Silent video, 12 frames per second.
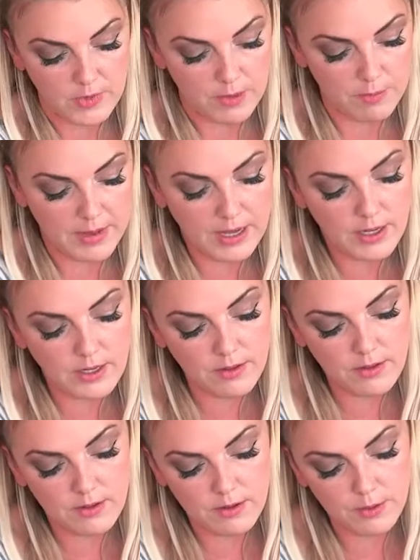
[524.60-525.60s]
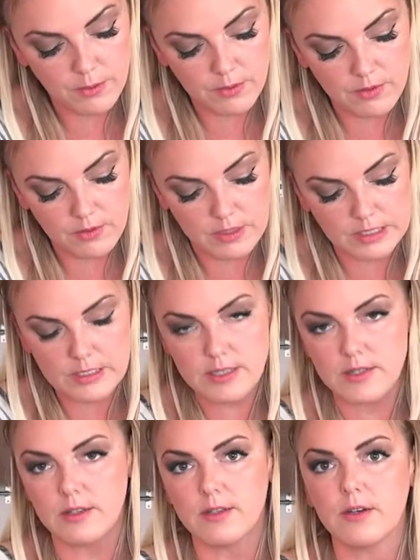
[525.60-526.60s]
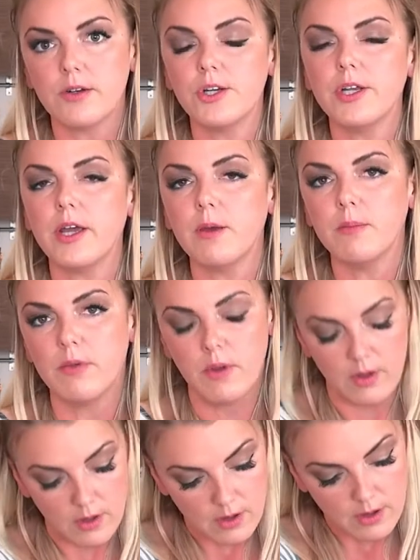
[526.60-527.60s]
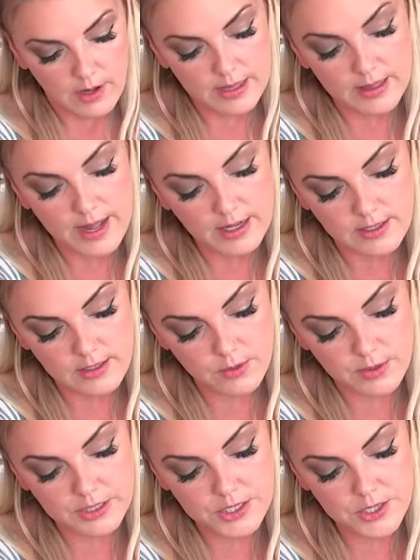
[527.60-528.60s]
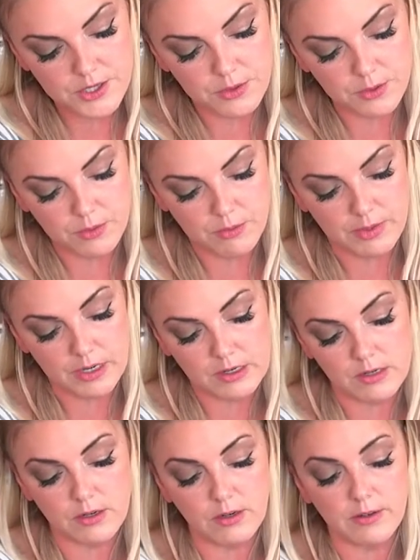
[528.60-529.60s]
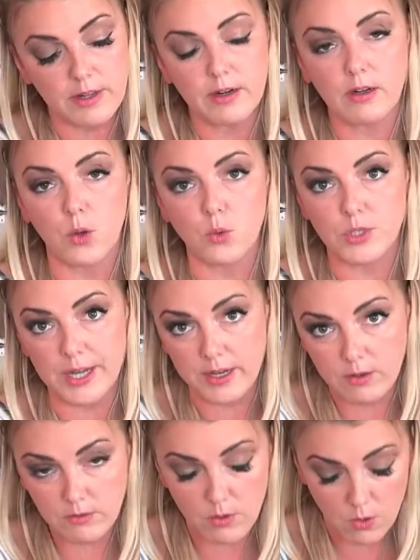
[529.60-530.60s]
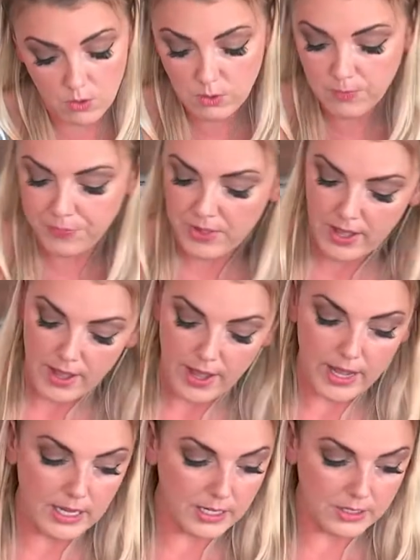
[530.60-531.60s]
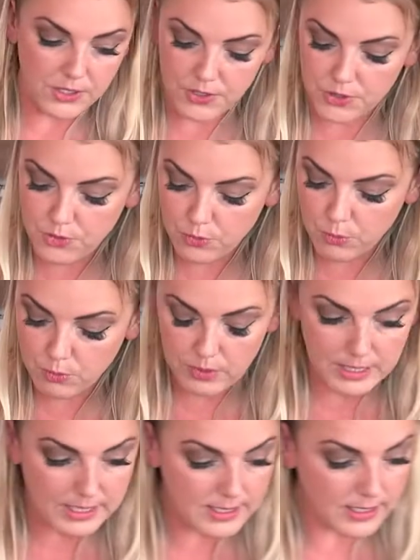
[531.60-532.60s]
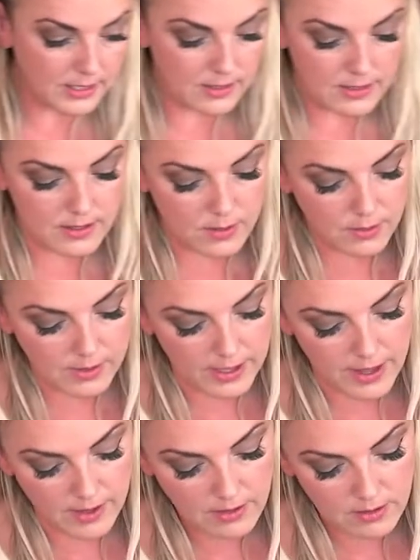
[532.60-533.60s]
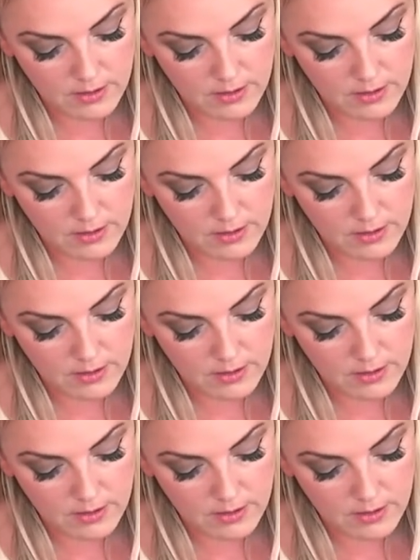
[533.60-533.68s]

and make it into a little cylinder shape. And that's going to make sure that it goes down the hole and into the tube easy. So again,